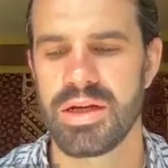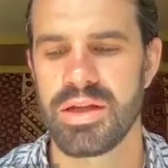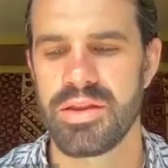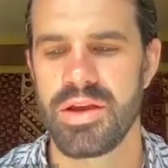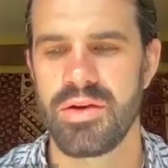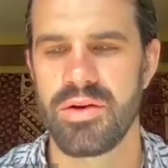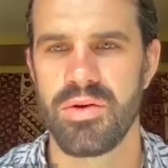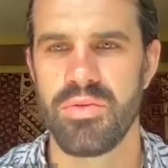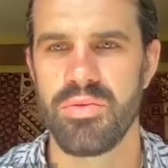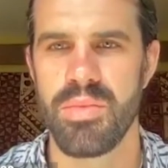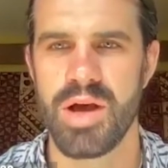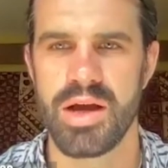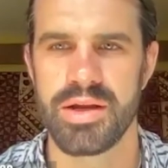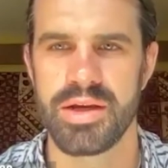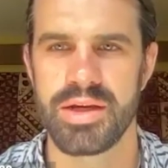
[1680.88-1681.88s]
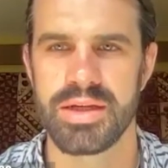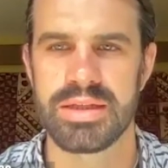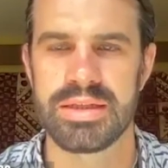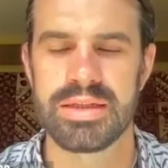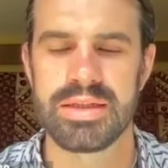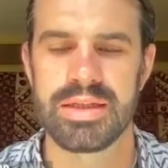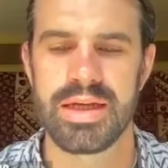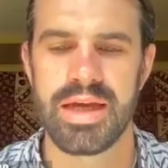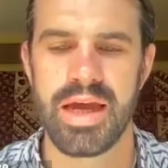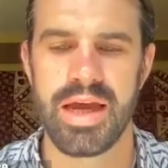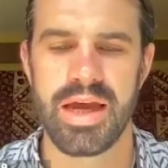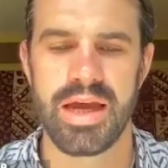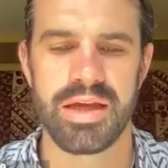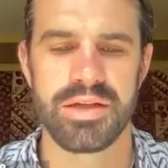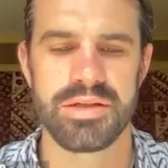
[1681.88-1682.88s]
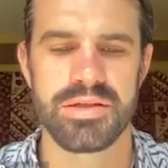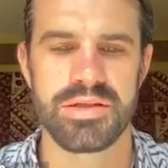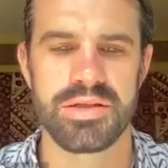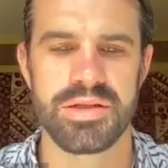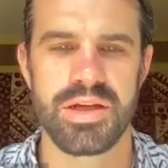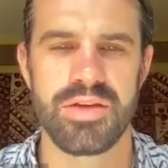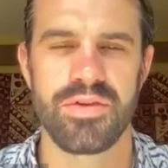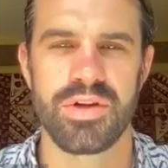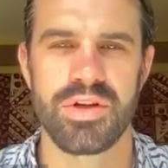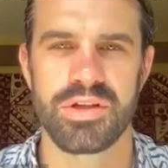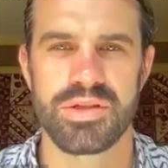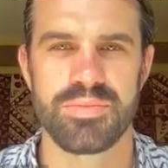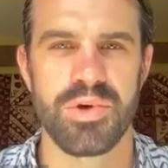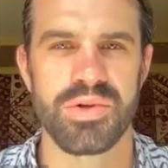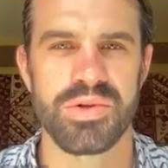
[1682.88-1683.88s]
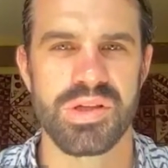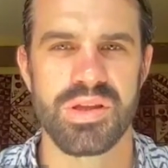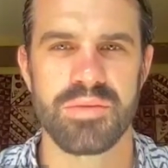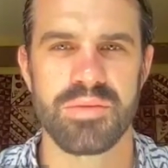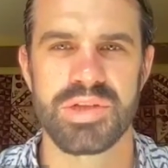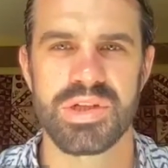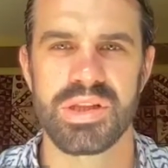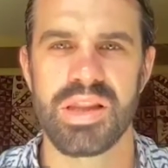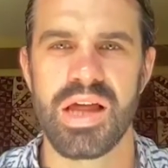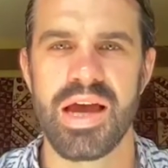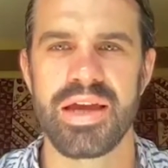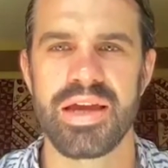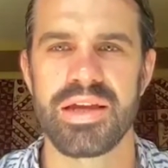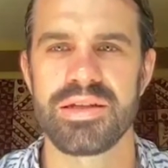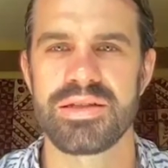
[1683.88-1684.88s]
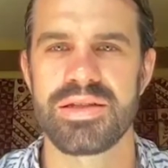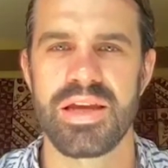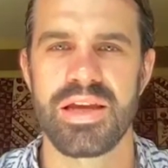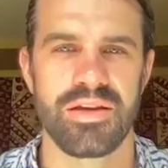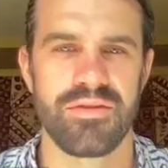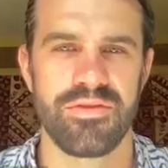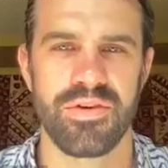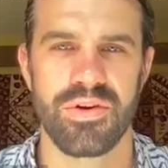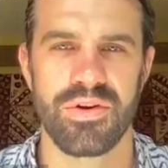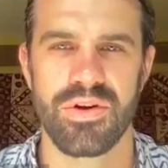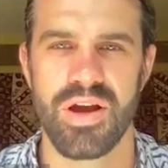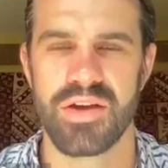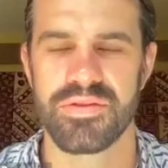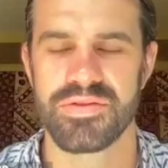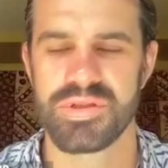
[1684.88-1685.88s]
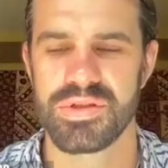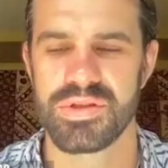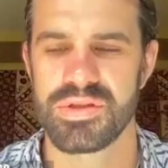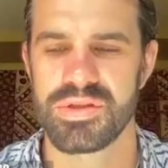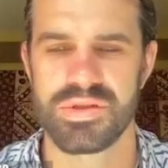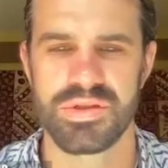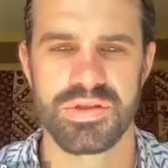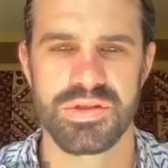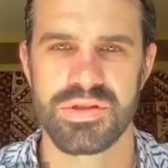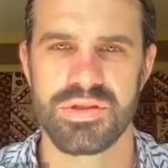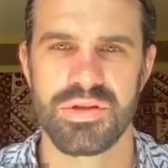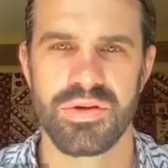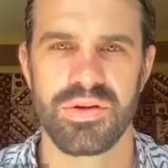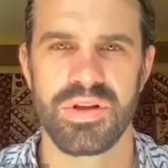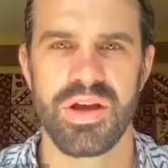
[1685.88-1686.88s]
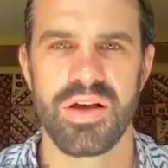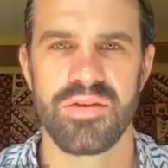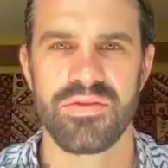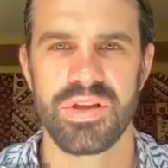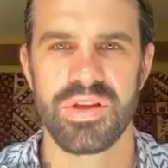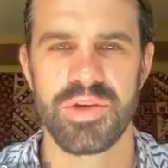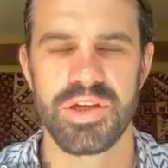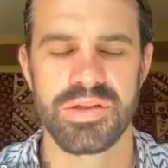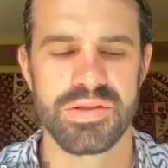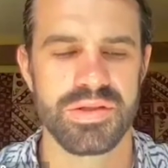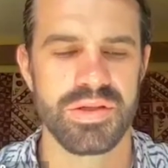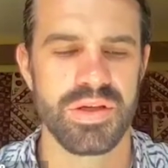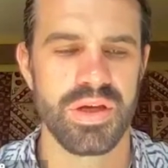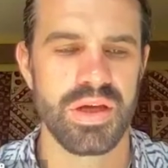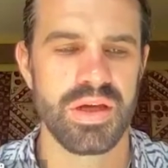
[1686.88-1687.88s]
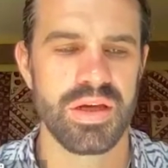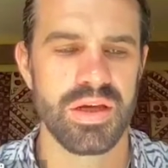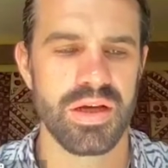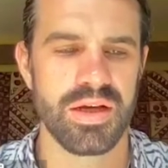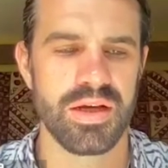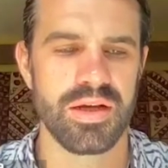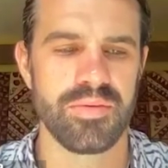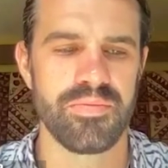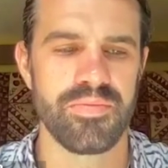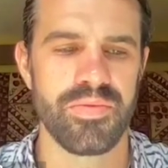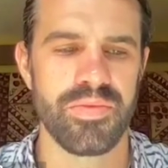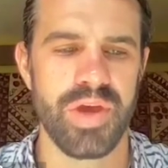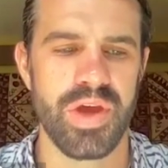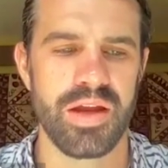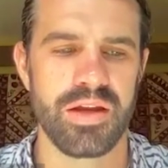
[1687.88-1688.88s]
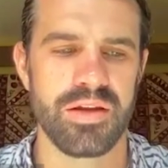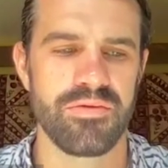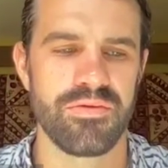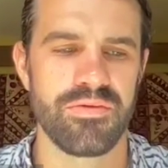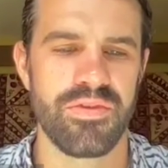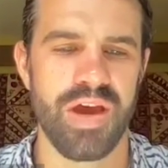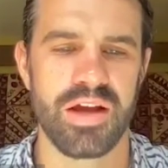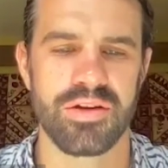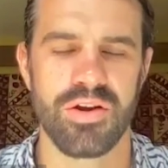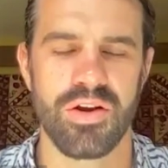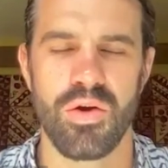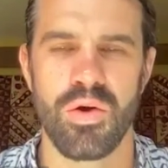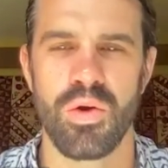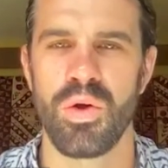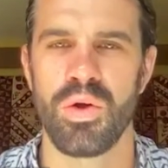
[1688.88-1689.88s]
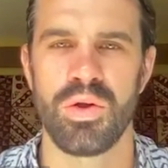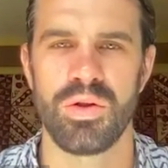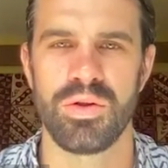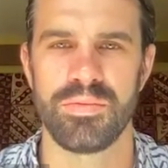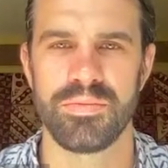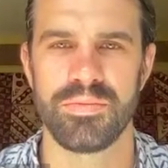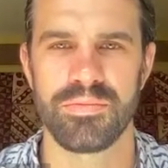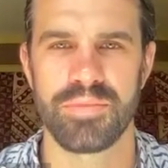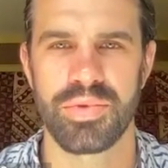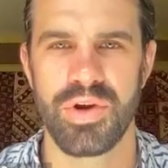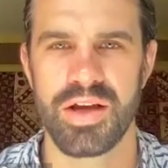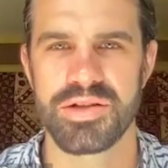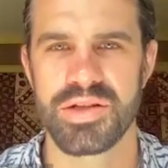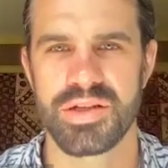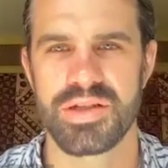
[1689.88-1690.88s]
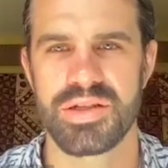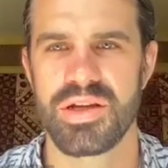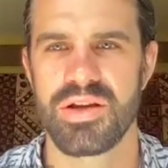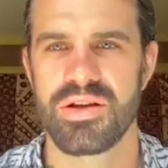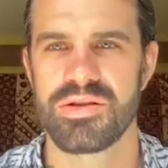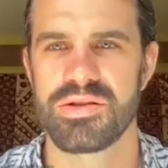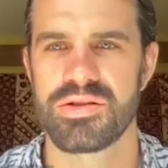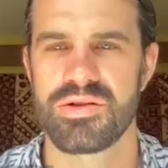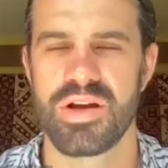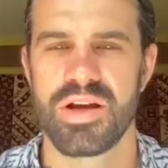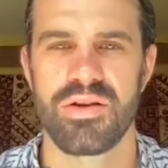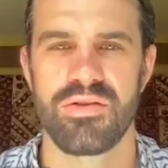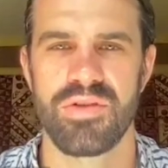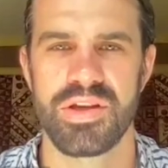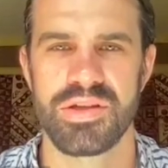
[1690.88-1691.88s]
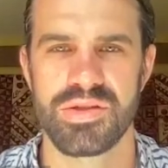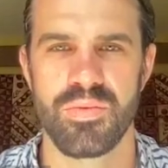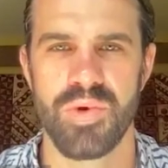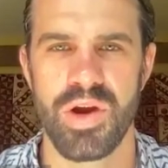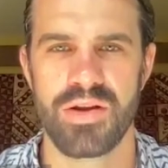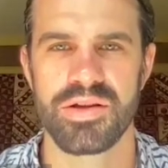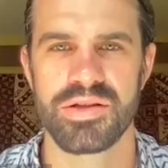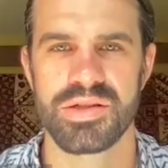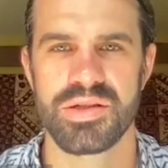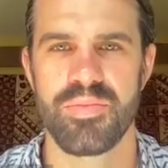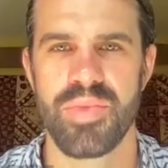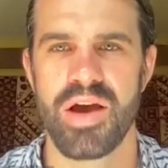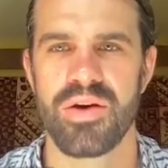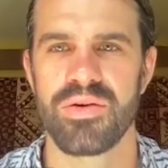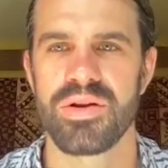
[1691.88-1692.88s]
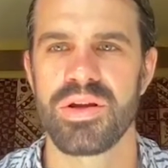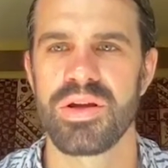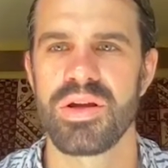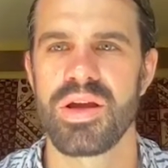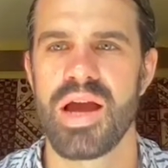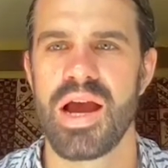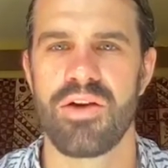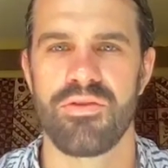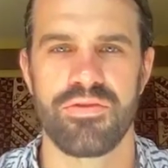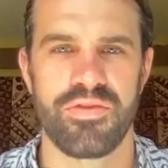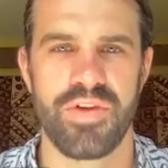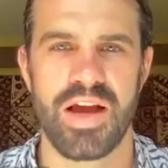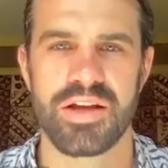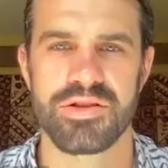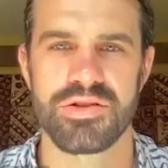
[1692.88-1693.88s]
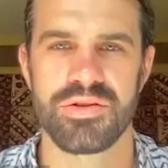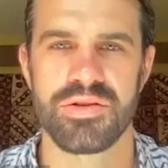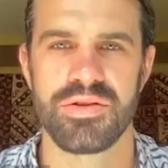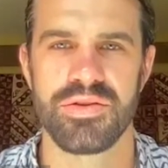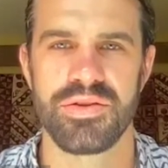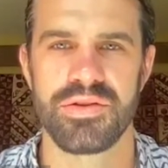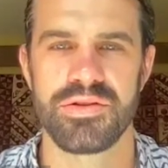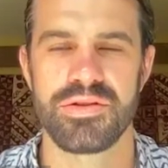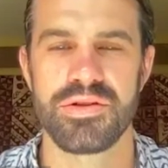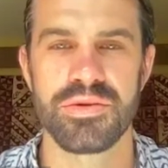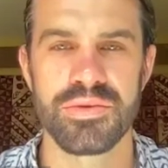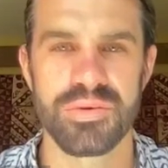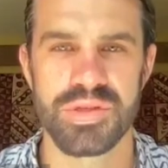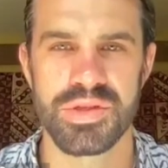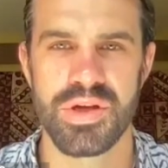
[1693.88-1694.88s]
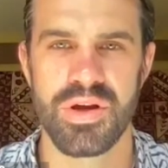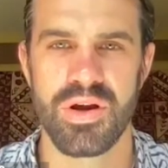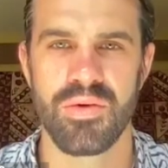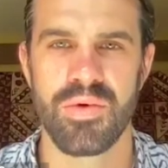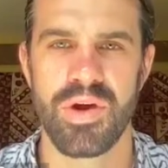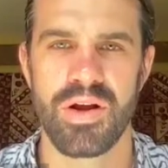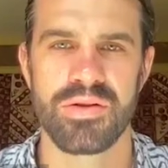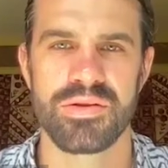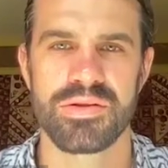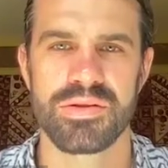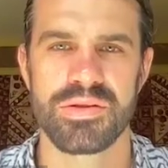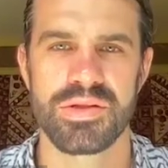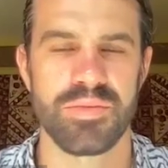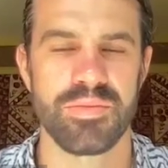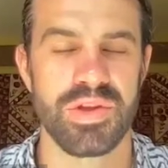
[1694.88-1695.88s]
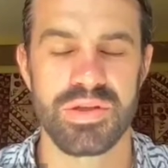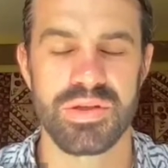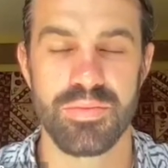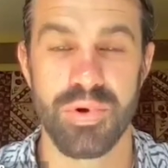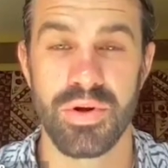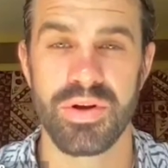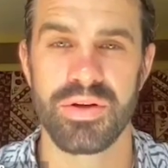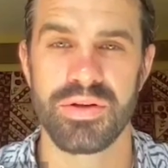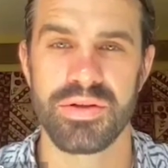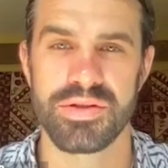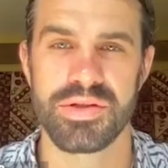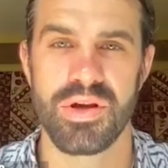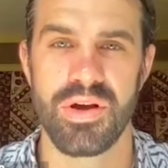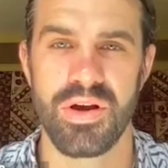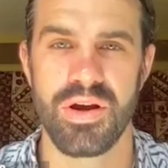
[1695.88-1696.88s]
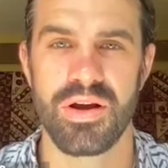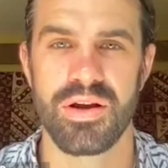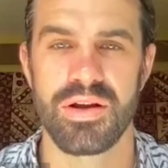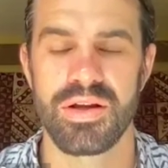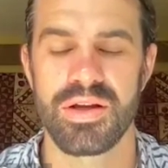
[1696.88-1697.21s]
they hold mana, and even exposing them to light, taking photographs is just totally off limits. And in fact, our whole project here is trying to raise awareness about how fragile the dunes are where some of these burials are.